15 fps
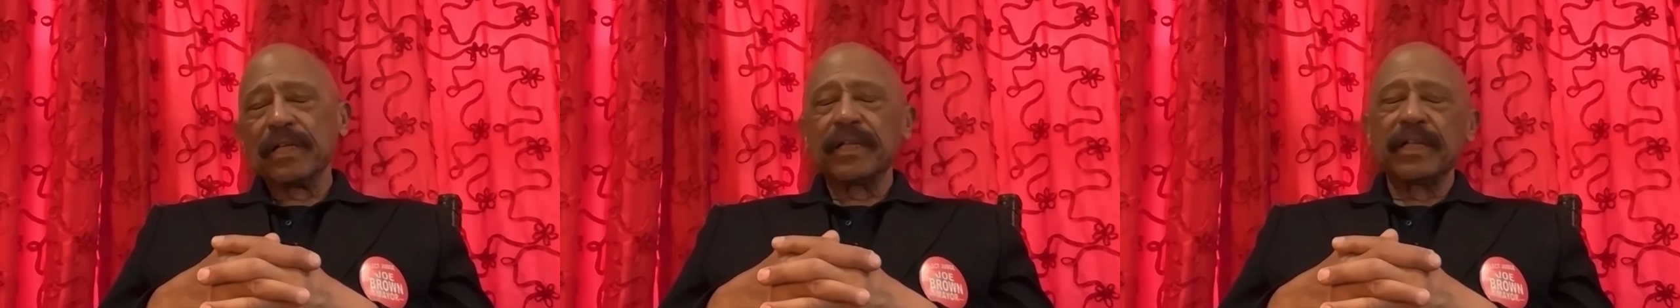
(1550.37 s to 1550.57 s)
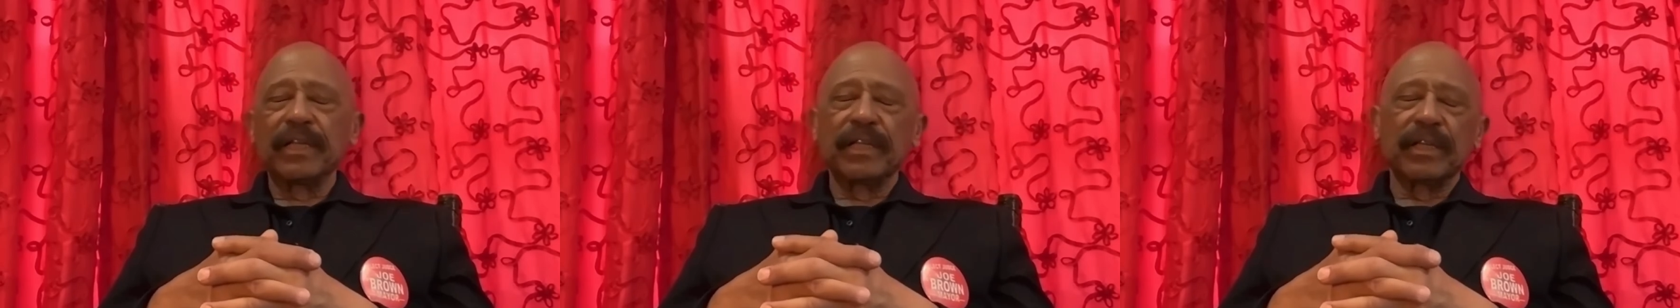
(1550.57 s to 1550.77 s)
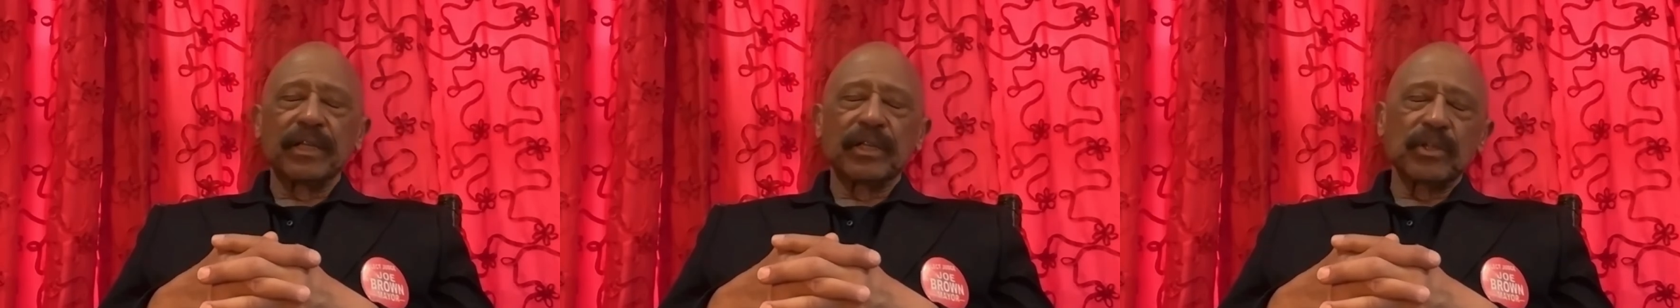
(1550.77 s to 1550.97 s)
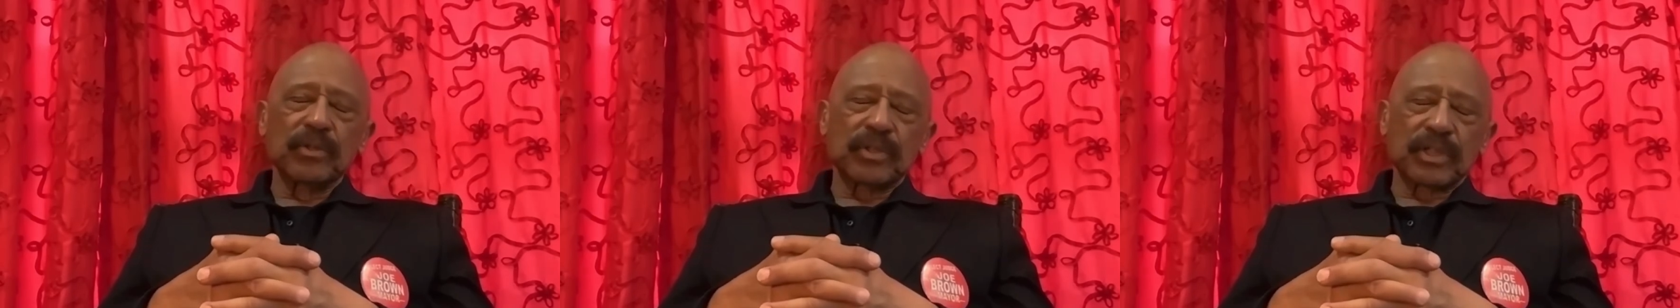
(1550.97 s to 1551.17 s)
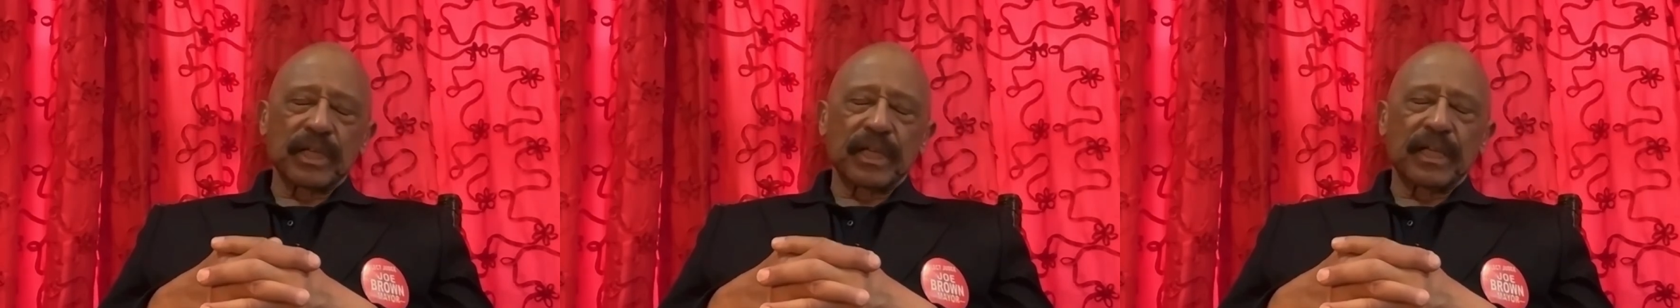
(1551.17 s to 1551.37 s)
Anything you
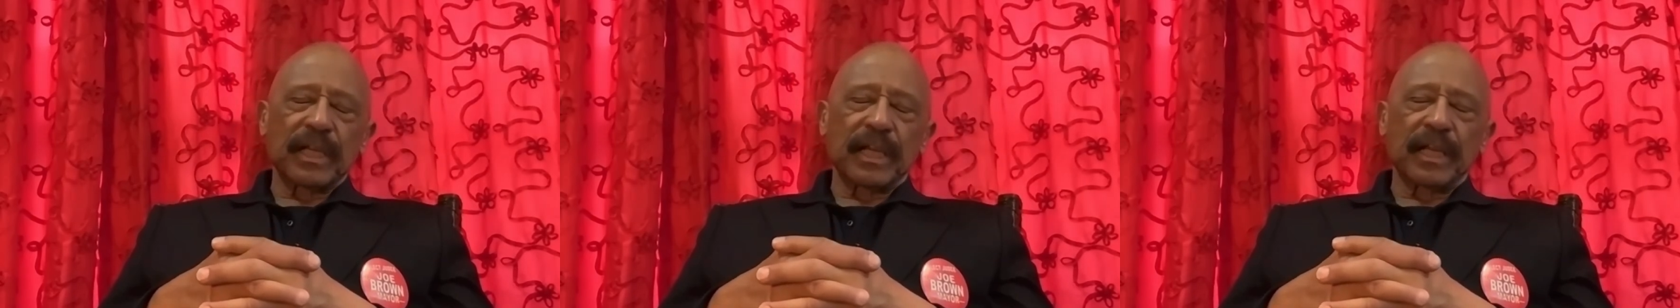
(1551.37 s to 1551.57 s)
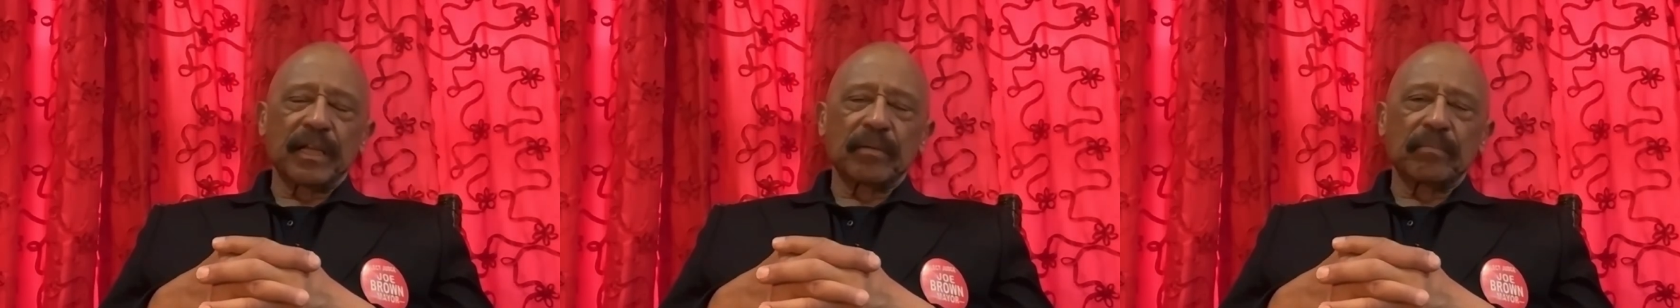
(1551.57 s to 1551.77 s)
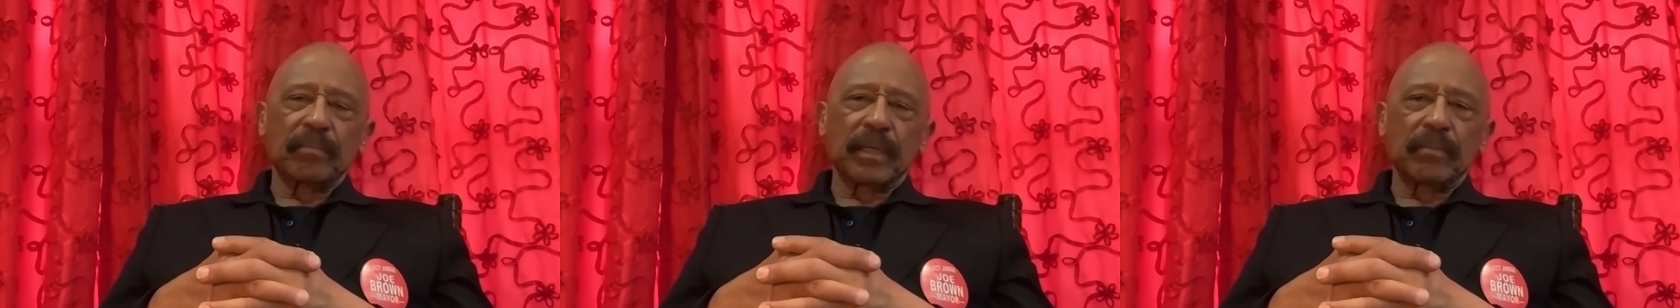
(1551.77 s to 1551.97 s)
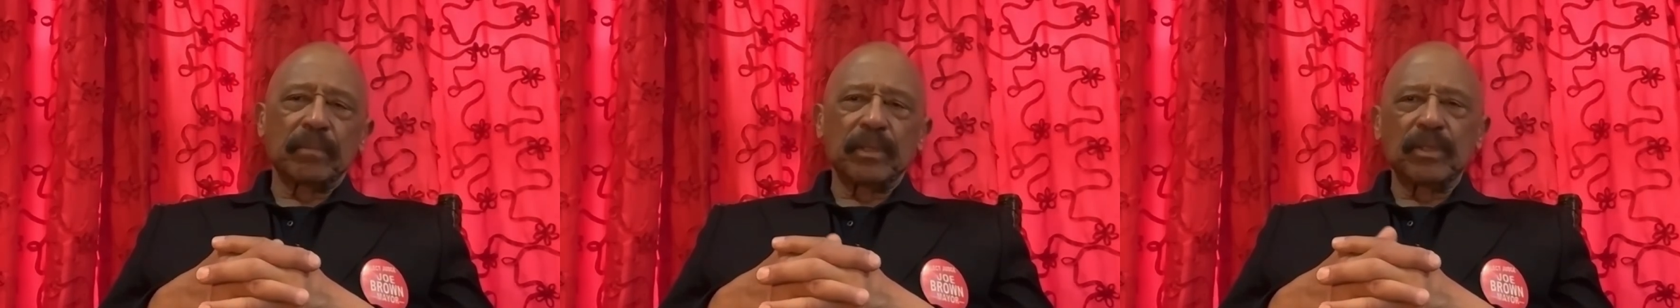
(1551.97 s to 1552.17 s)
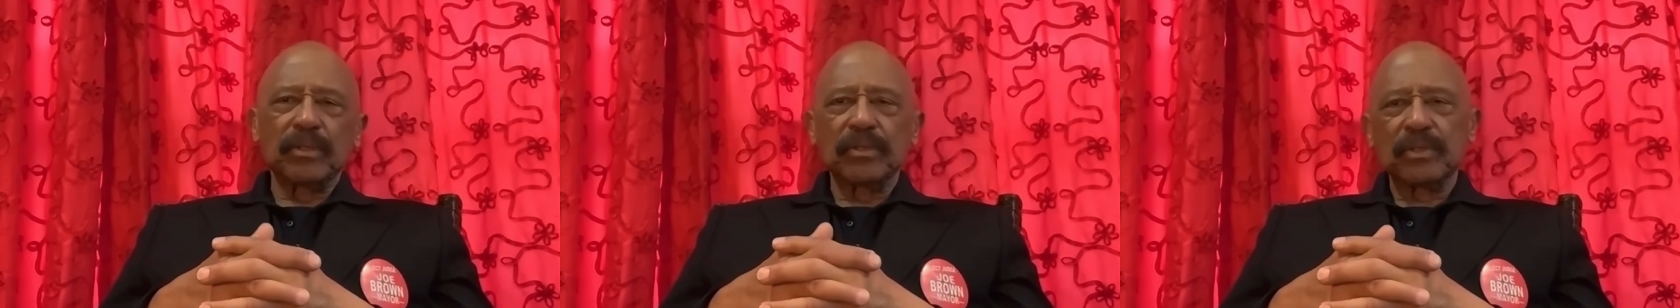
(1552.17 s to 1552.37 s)
say can and may
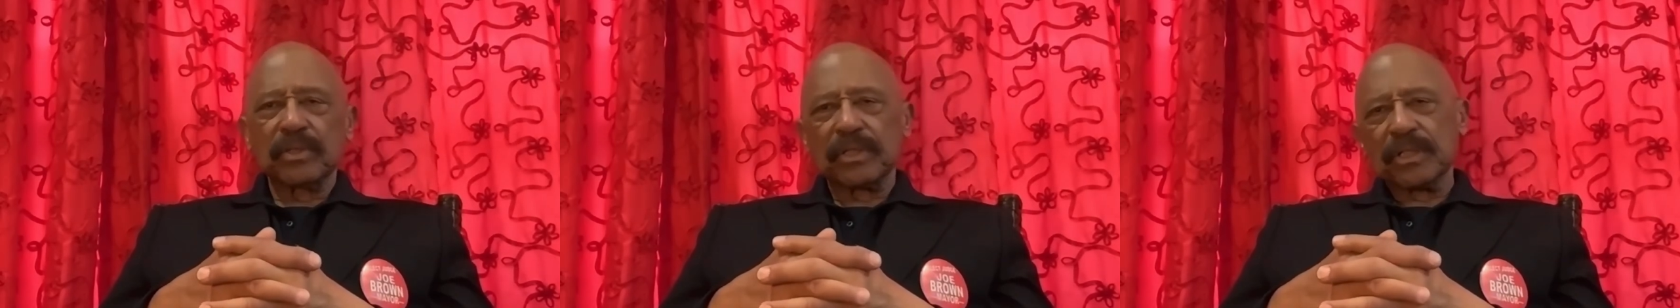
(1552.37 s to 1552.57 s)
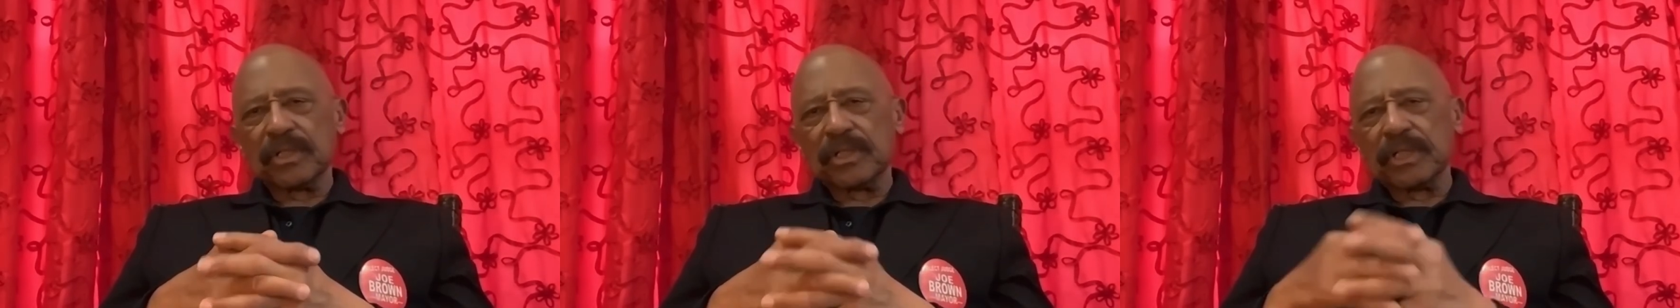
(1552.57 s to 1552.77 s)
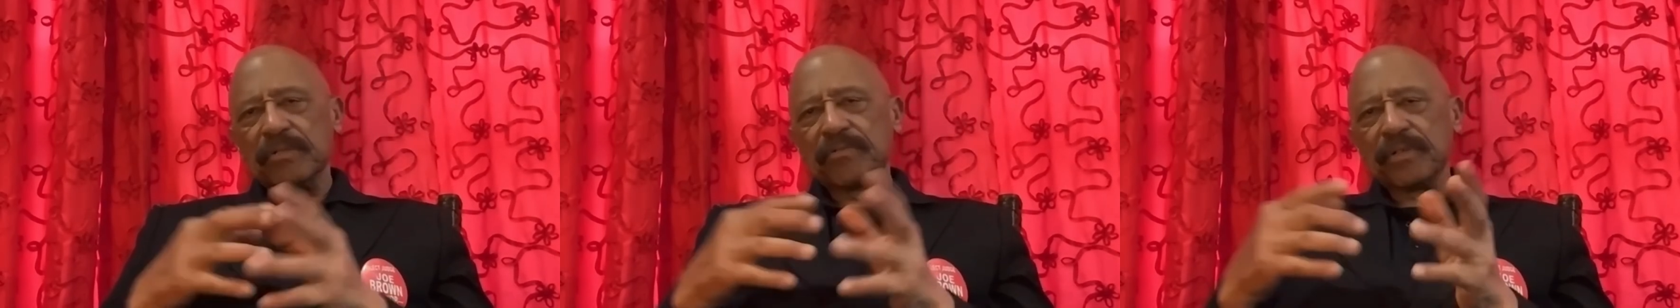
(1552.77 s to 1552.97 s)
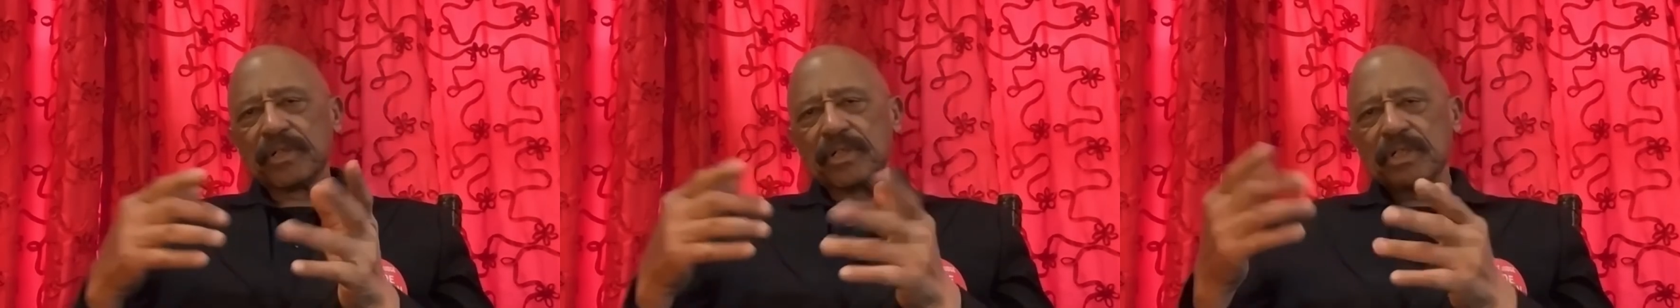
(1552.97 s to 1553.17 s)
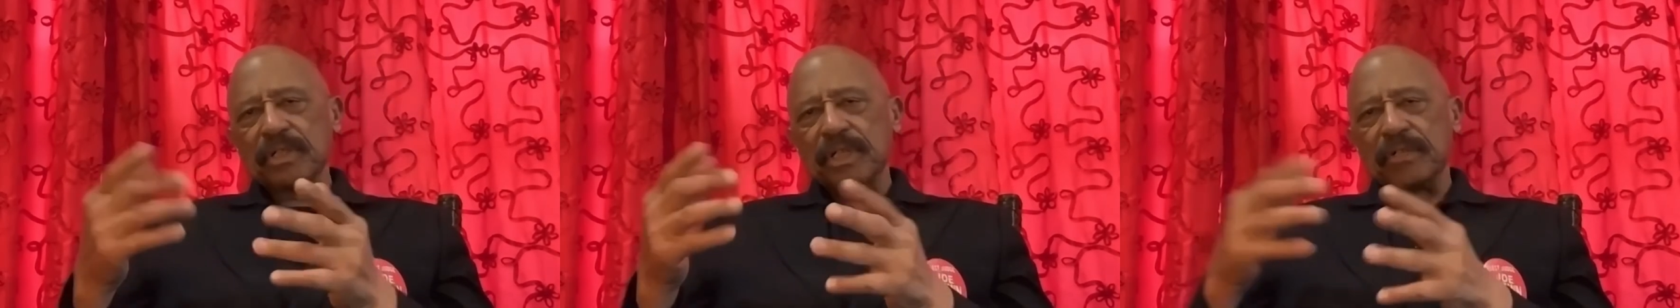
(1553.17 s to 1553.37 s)
be used, et cetera,
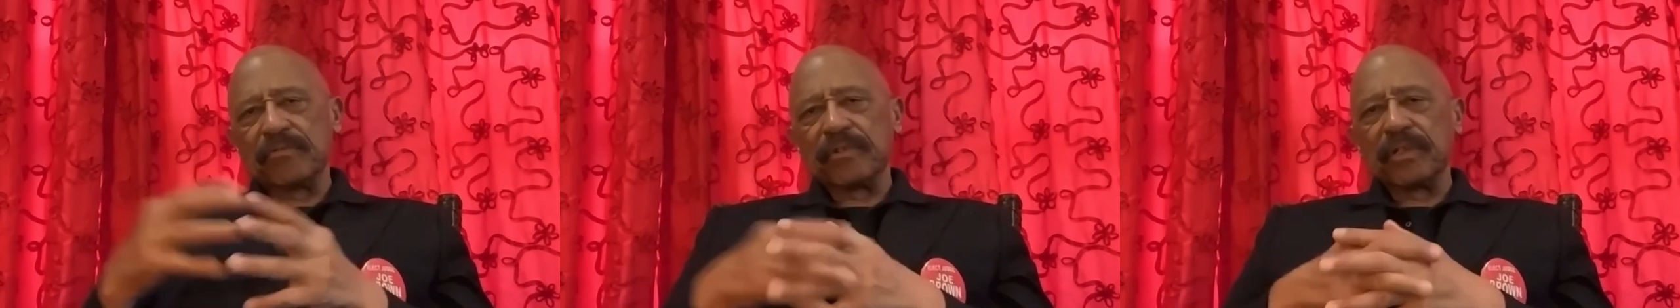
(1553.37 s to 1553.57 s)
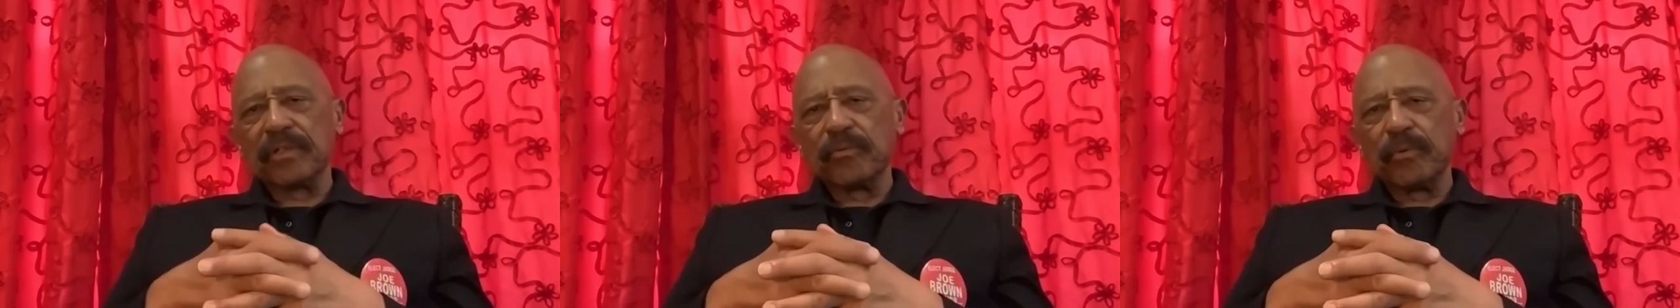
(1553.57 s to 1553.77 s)
et cetera.